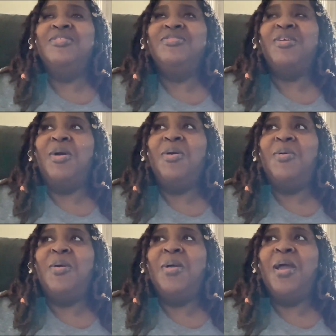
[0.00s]

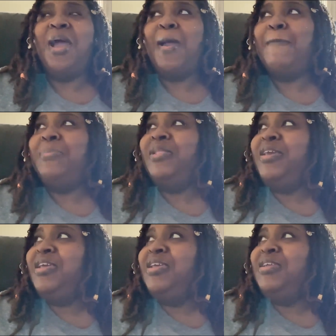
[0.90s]
So I
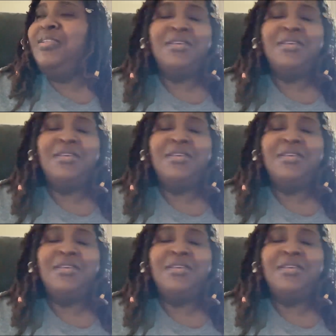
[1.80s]
played,